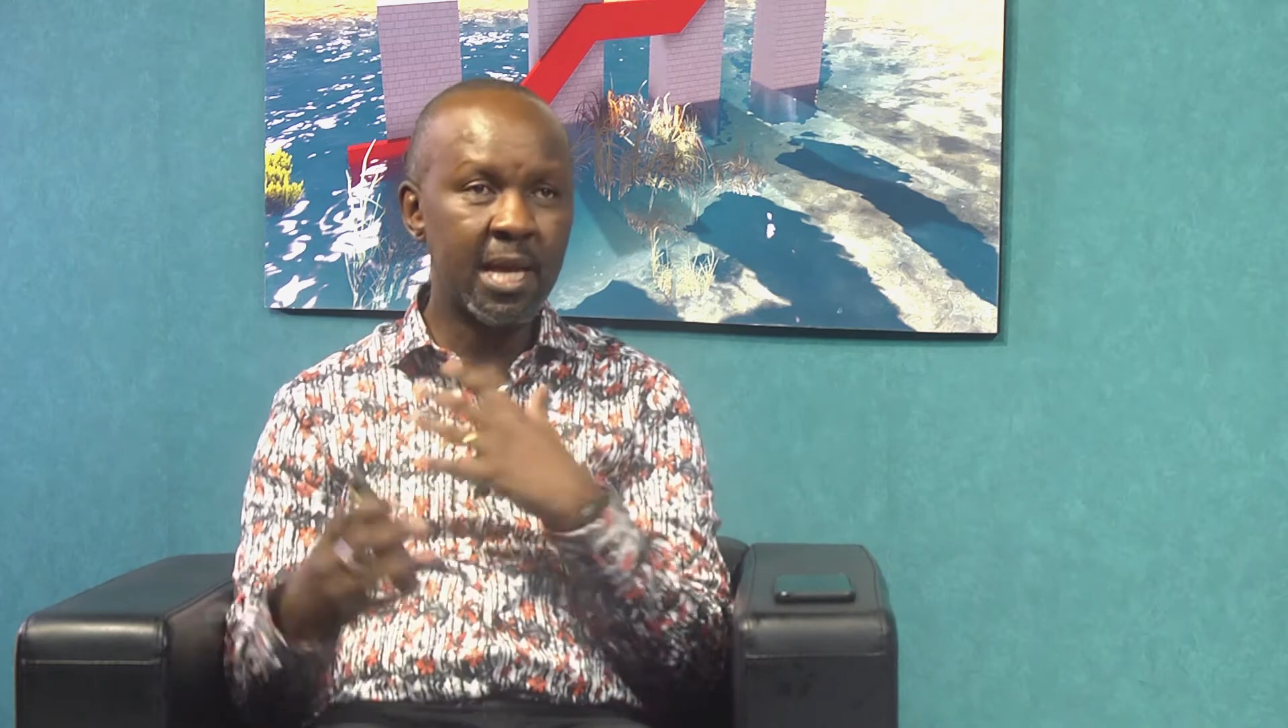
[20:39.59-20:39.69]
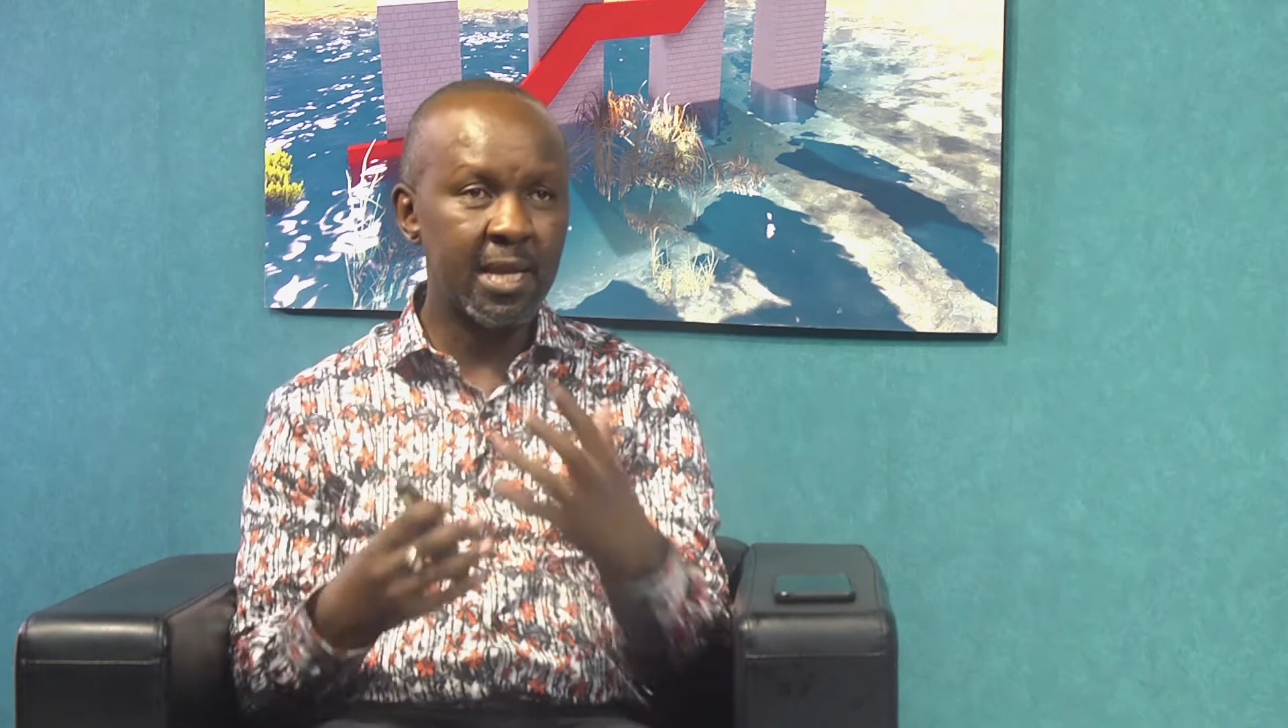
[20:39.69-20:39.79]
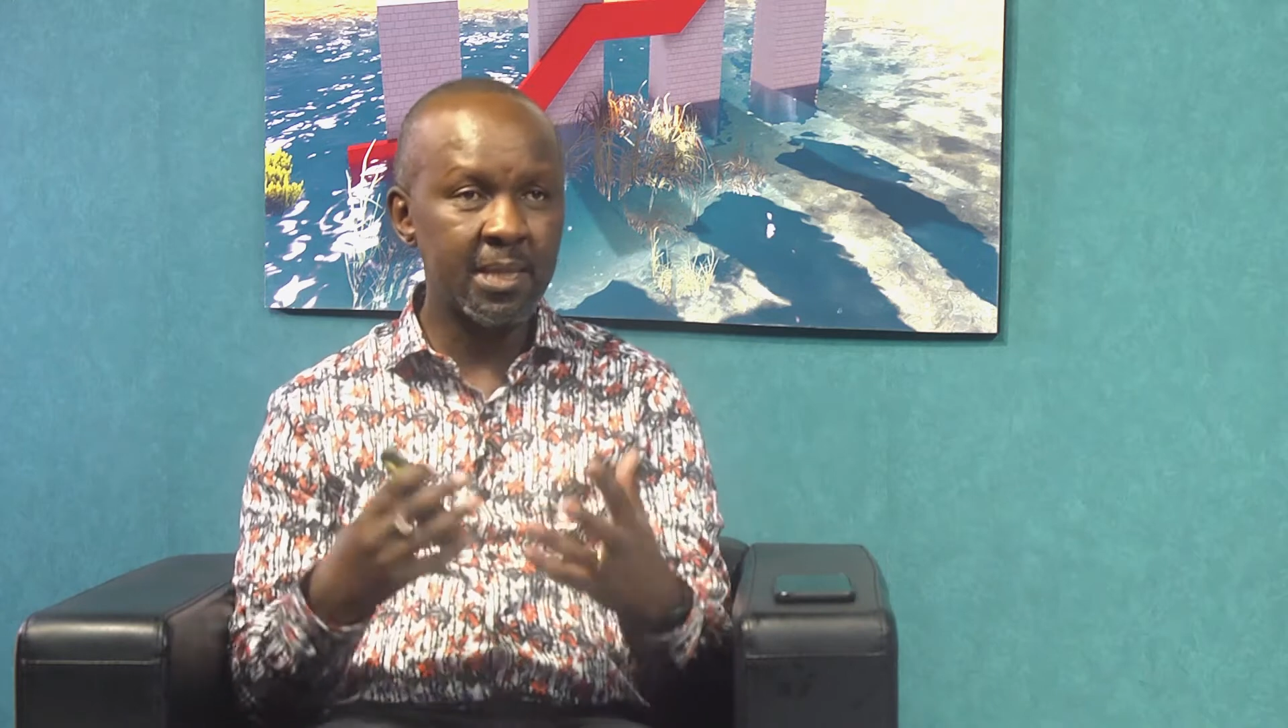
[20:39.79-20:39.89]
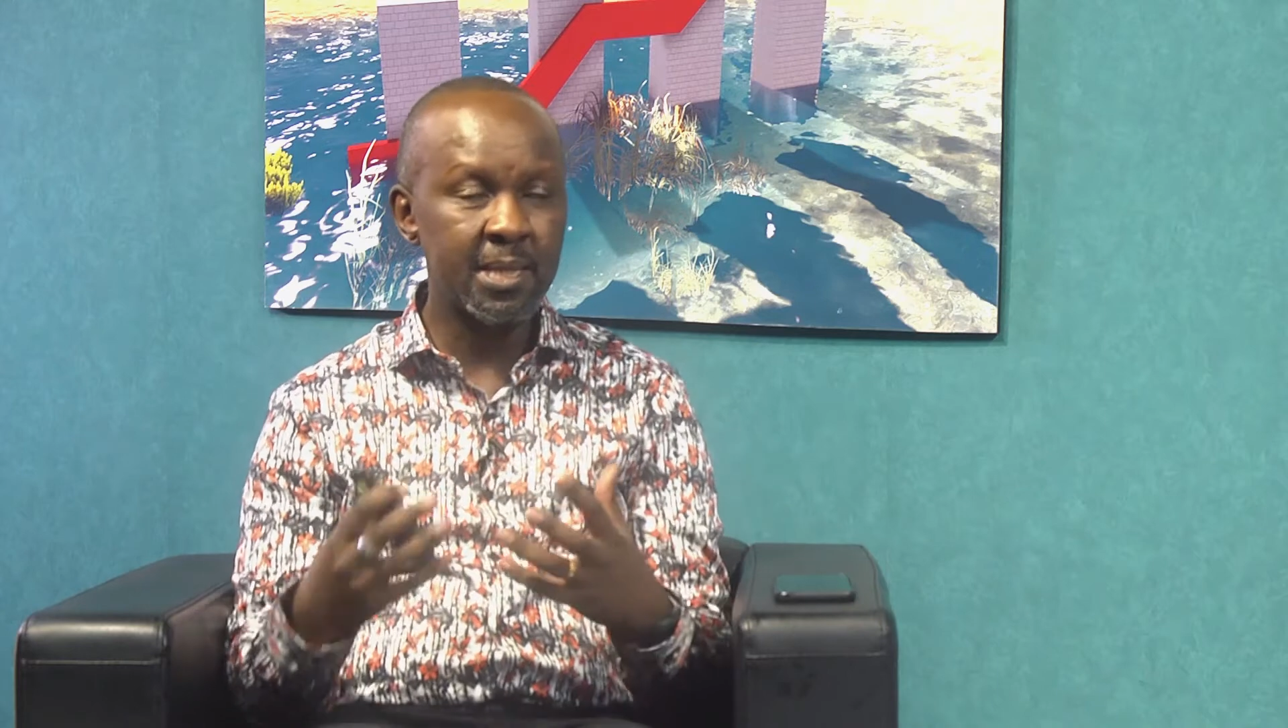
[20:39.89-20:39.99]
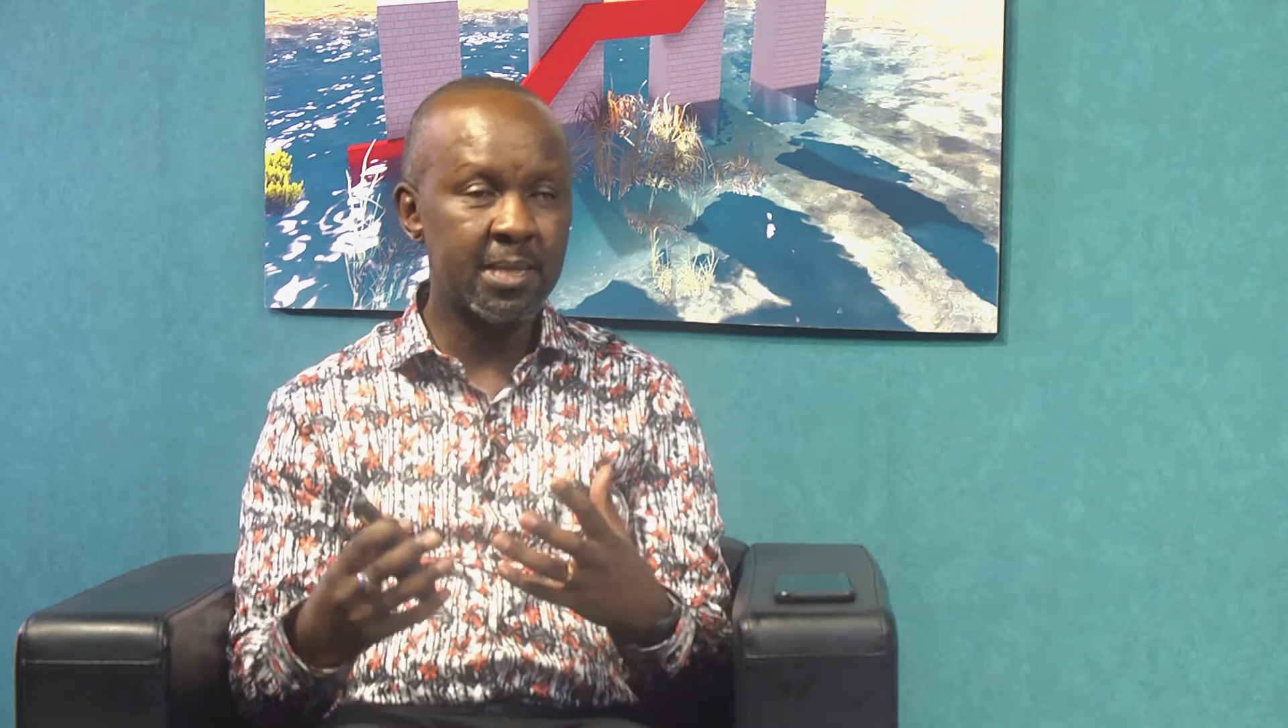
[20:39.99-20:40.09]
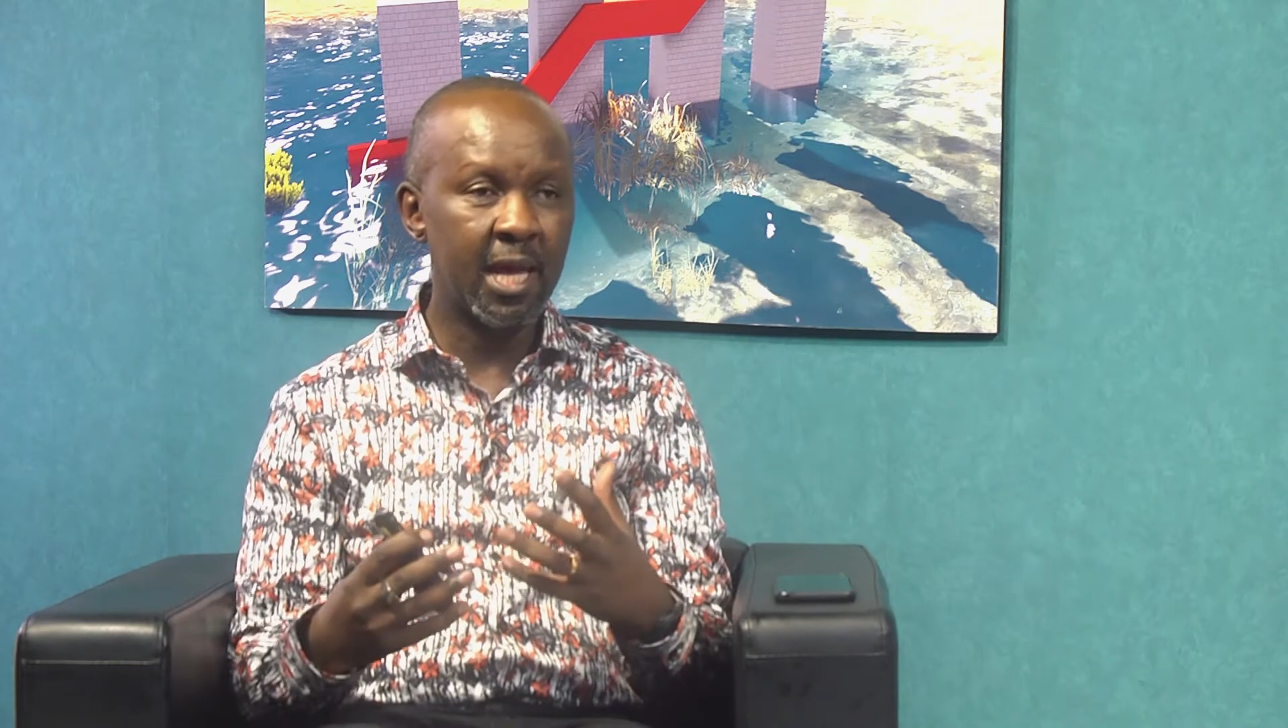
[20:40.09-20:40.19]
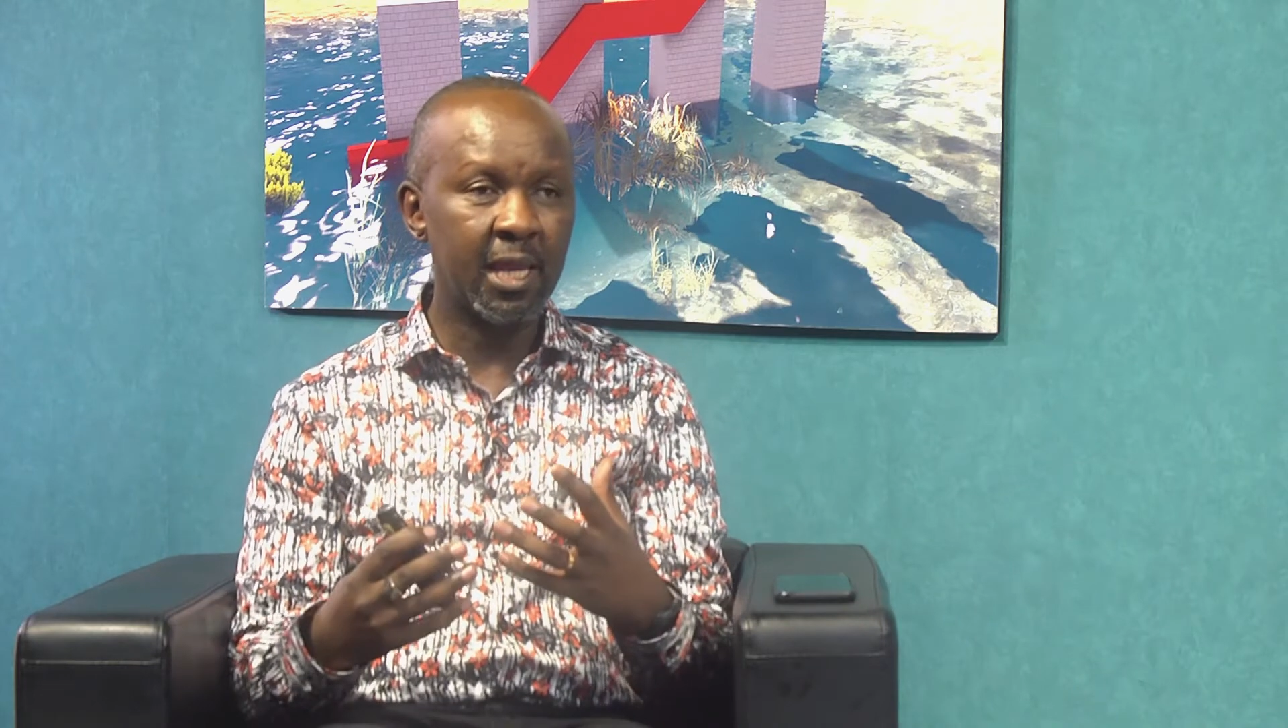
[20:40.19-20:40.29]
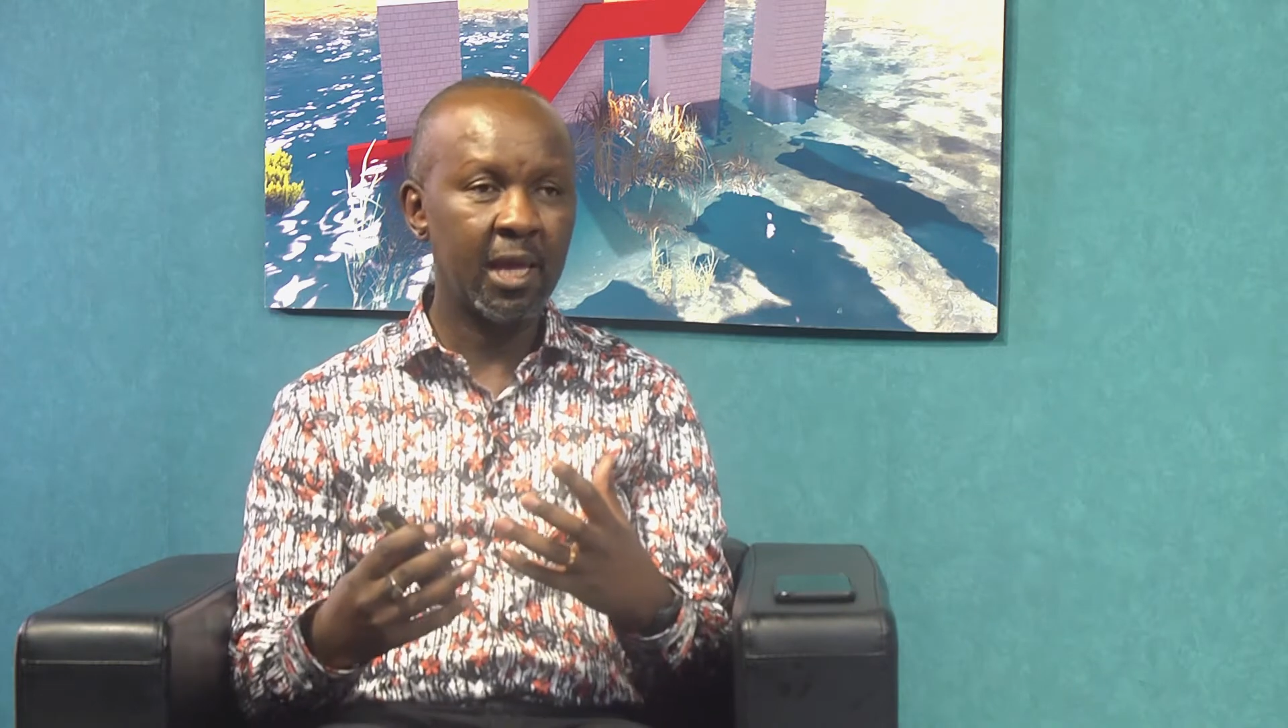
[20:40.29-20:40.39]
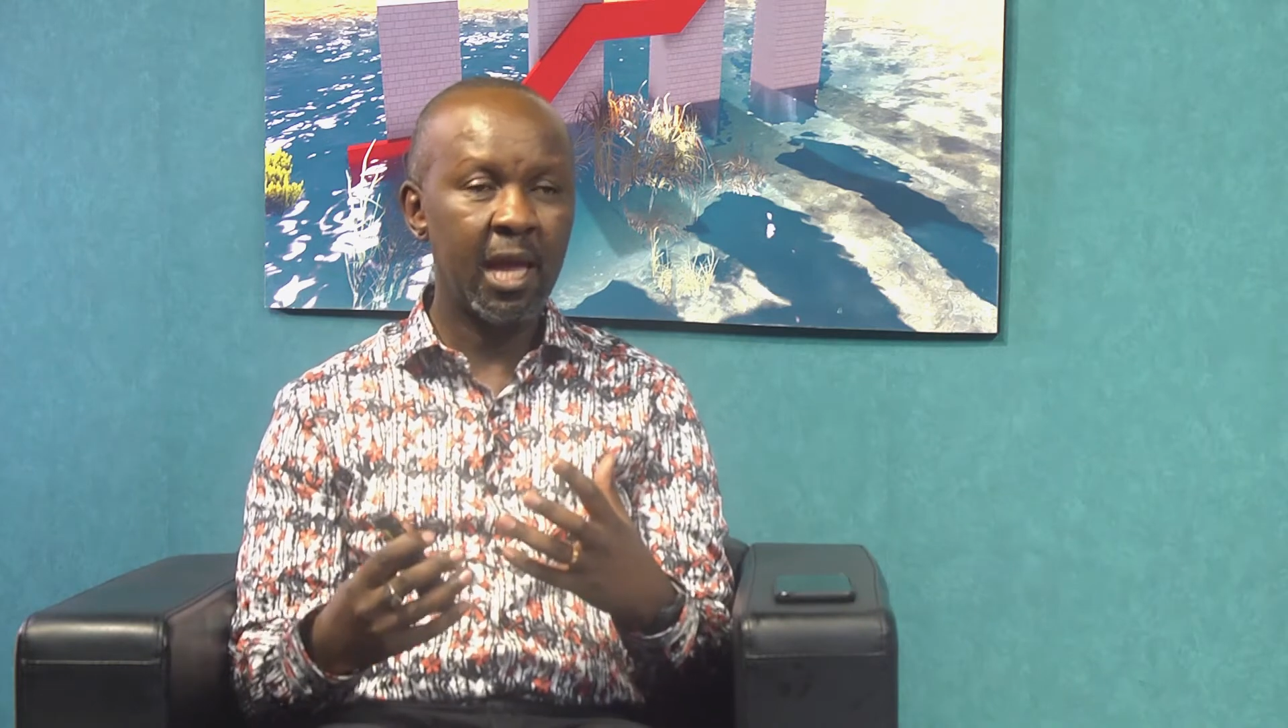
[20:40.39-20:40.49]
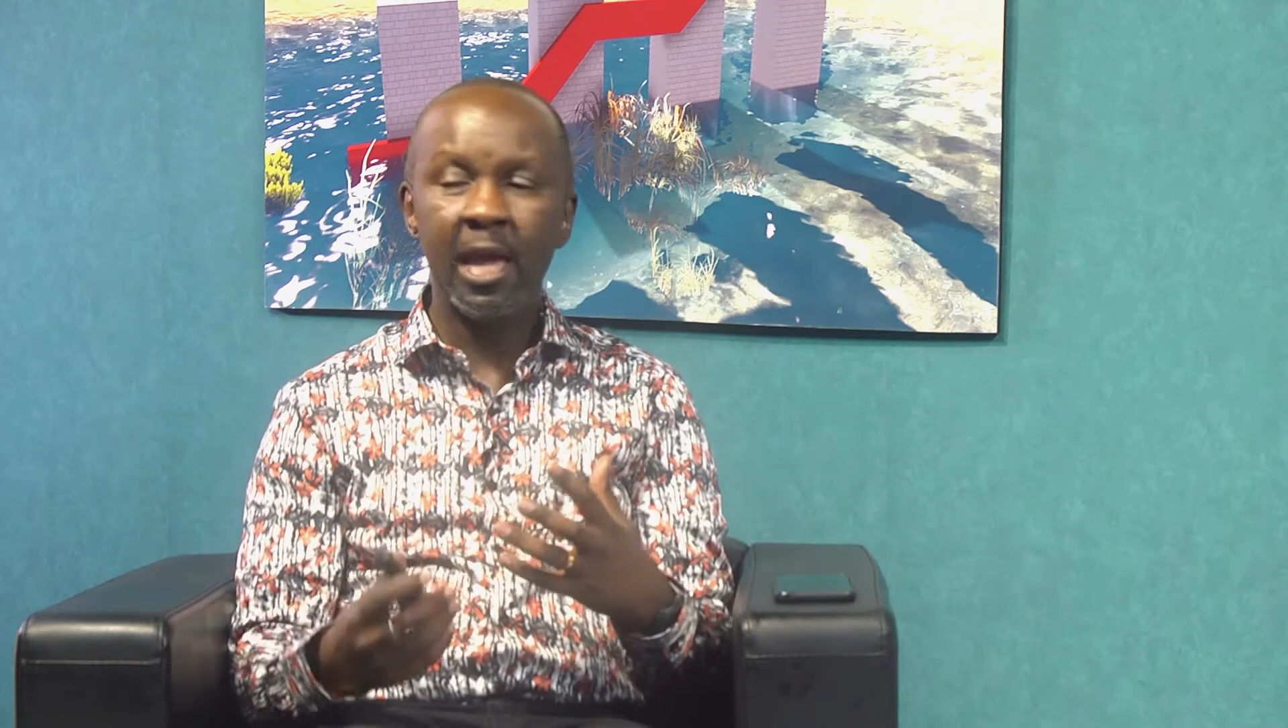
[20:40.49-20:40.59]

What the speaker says: unnecessary.